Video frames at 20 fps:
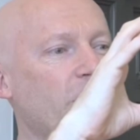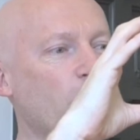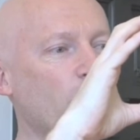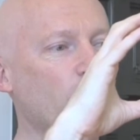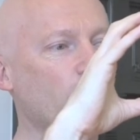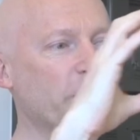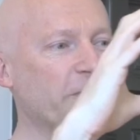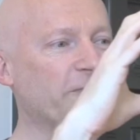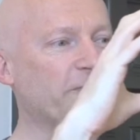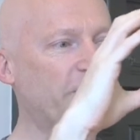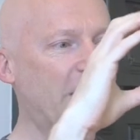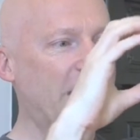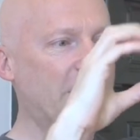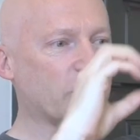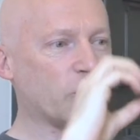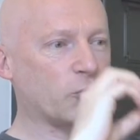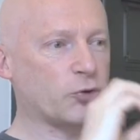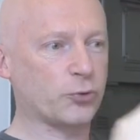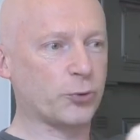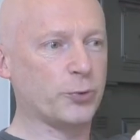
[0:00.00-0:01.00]
we've found a
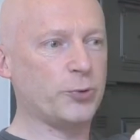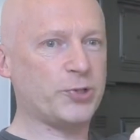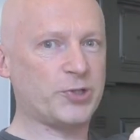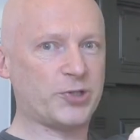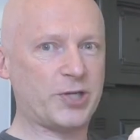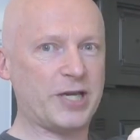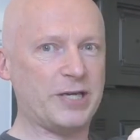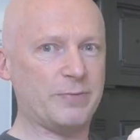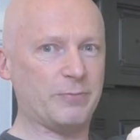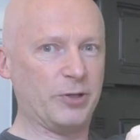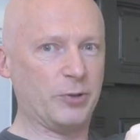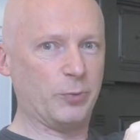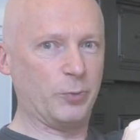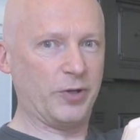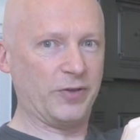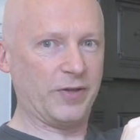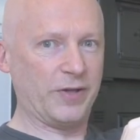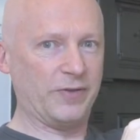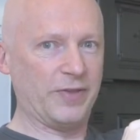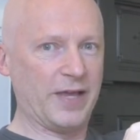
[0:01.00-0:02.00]
true statement
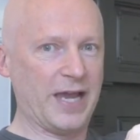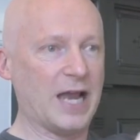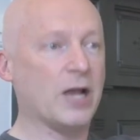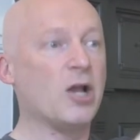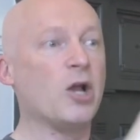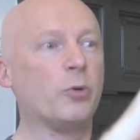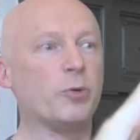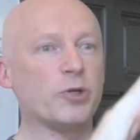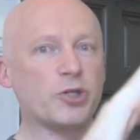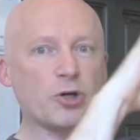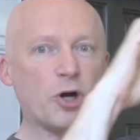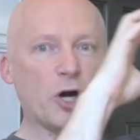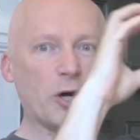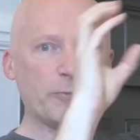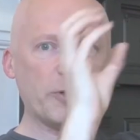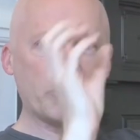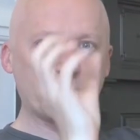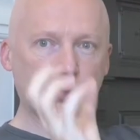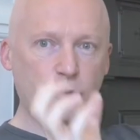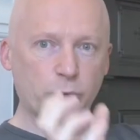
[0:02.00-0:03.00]
within there which can't
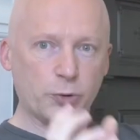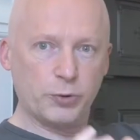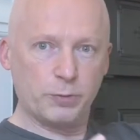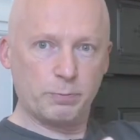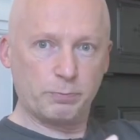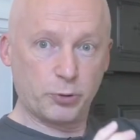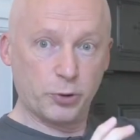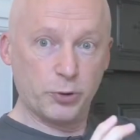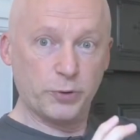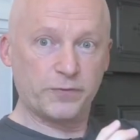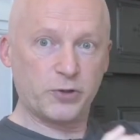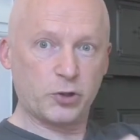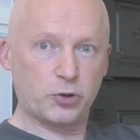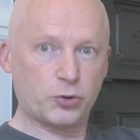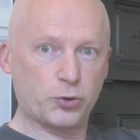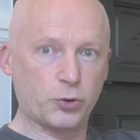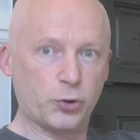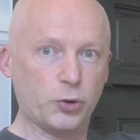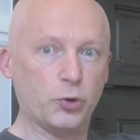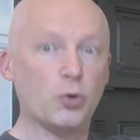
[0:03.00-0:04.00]
be proved
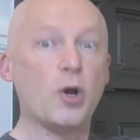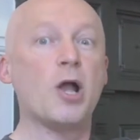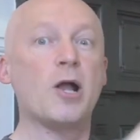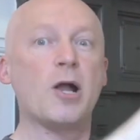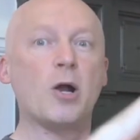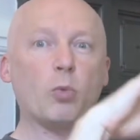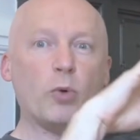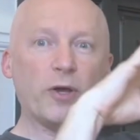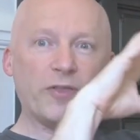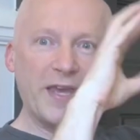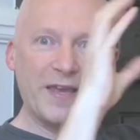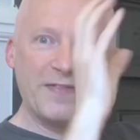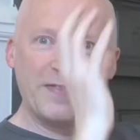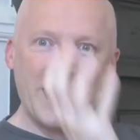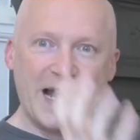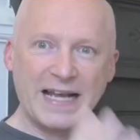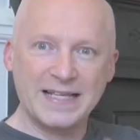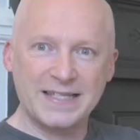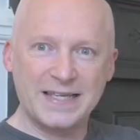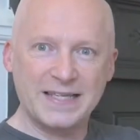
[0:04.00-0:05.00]
true within
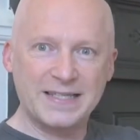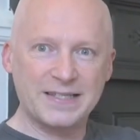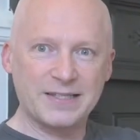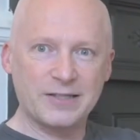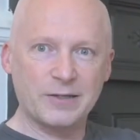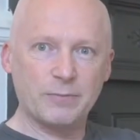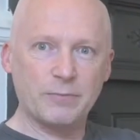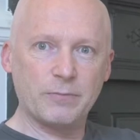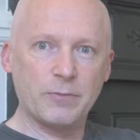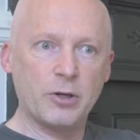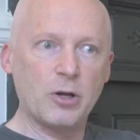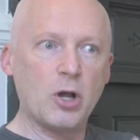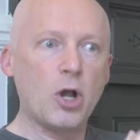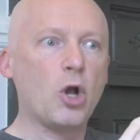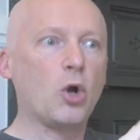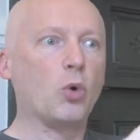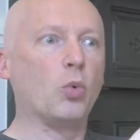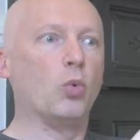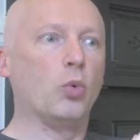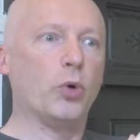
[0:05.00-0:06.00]
that system.
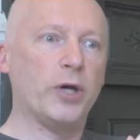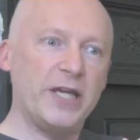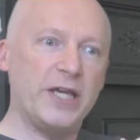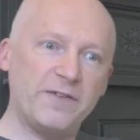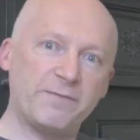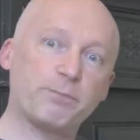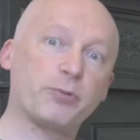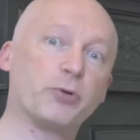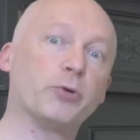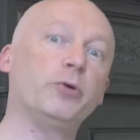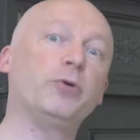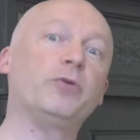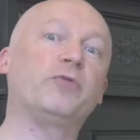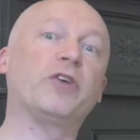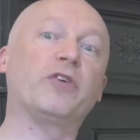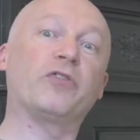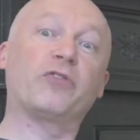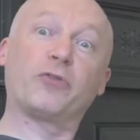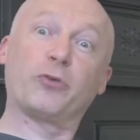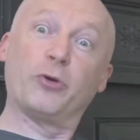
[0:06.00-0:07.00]
We've proved
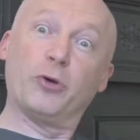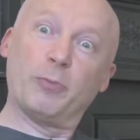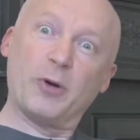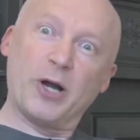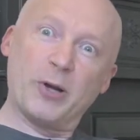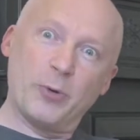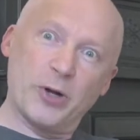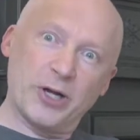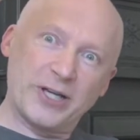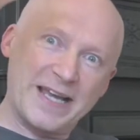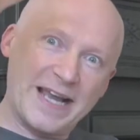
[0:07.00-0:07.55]
it's true by working